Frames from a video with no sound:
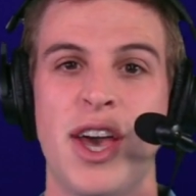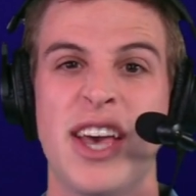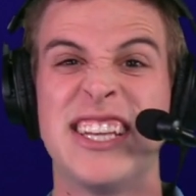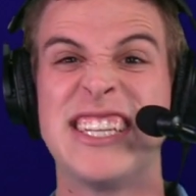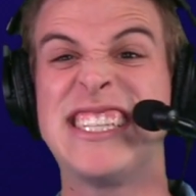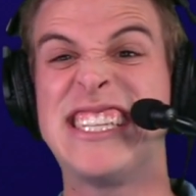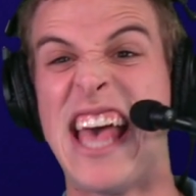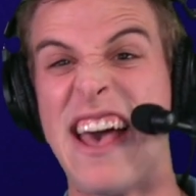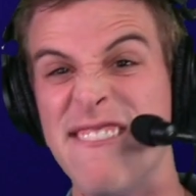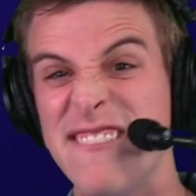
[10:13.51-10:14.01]

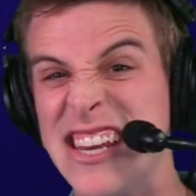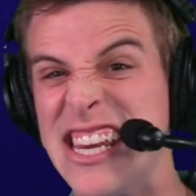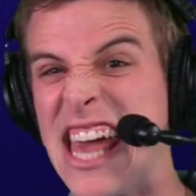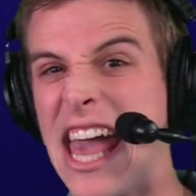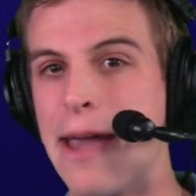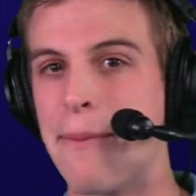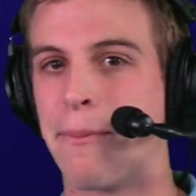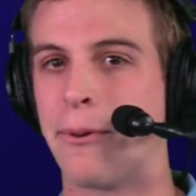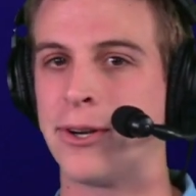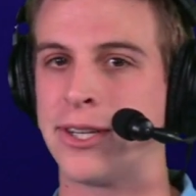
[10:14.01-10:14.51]

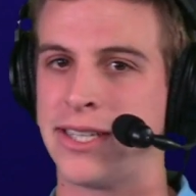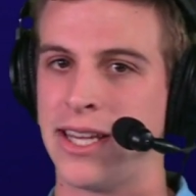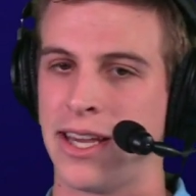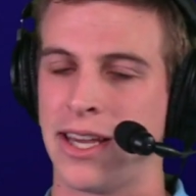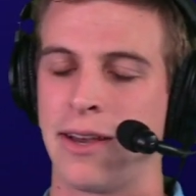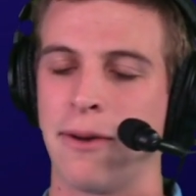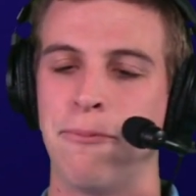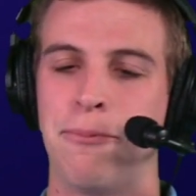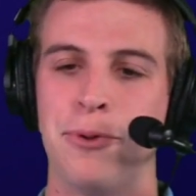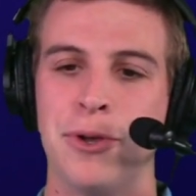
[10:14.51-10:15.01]
78%
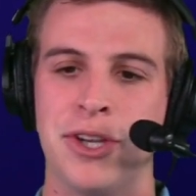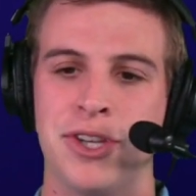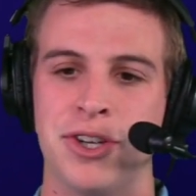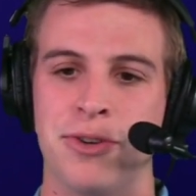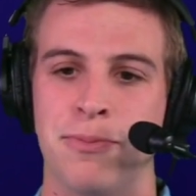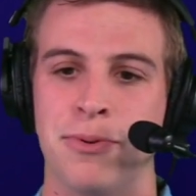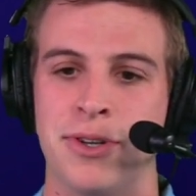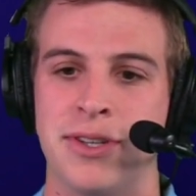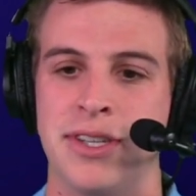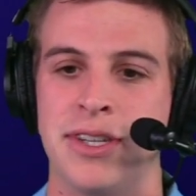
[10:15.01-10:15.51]

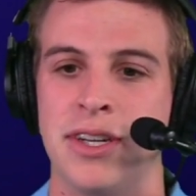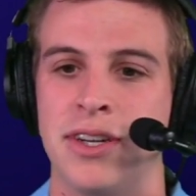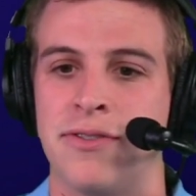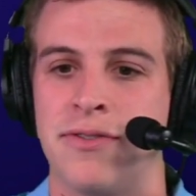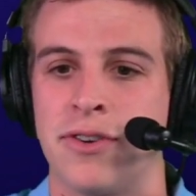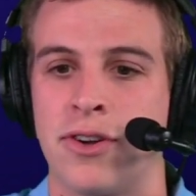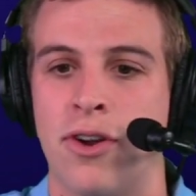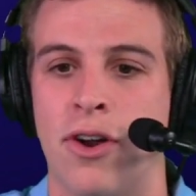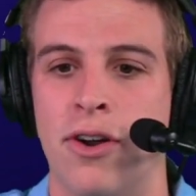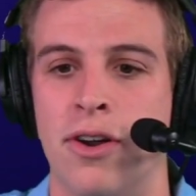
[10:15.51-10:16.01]
completion percentage
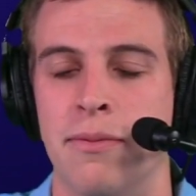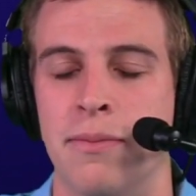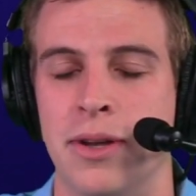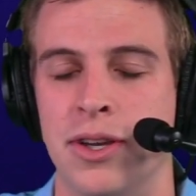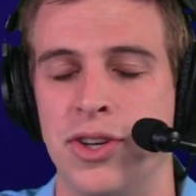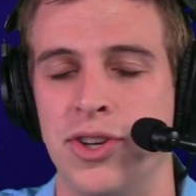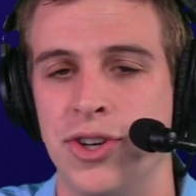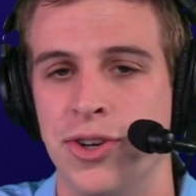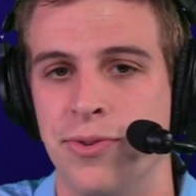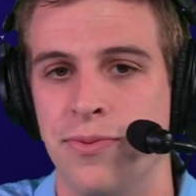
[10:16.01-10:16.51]
for Gardner
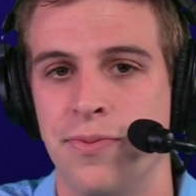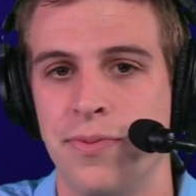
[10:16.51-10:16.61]
Minshew.